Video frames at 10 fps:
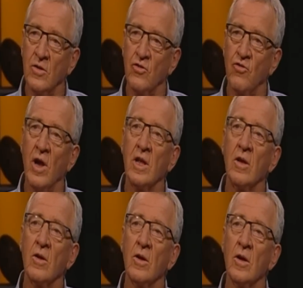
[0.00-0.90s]
you to
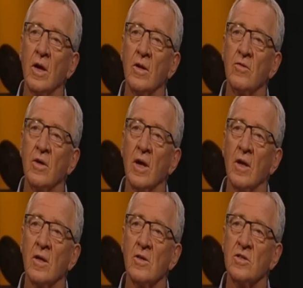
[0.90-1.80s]
training at
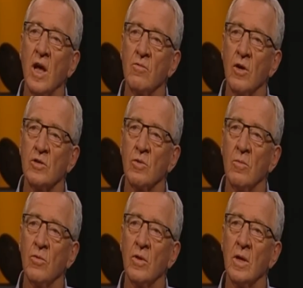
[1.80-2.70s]
sunrise
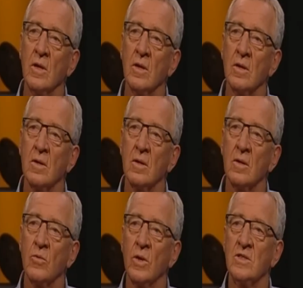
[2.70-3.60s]
one morning,
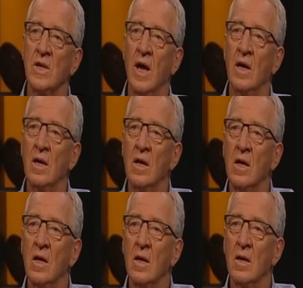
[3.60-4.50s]
a wet day,
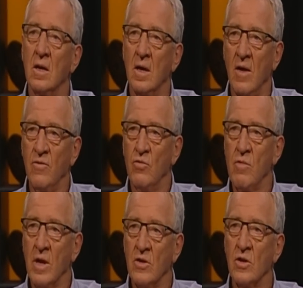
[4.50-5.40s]
have you
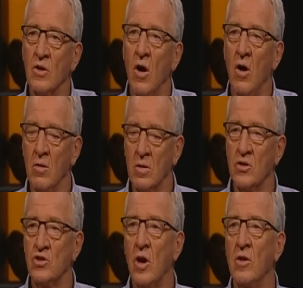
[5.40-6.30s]
run into goal
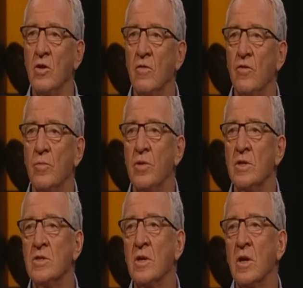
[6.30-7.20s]
and show you your footprints to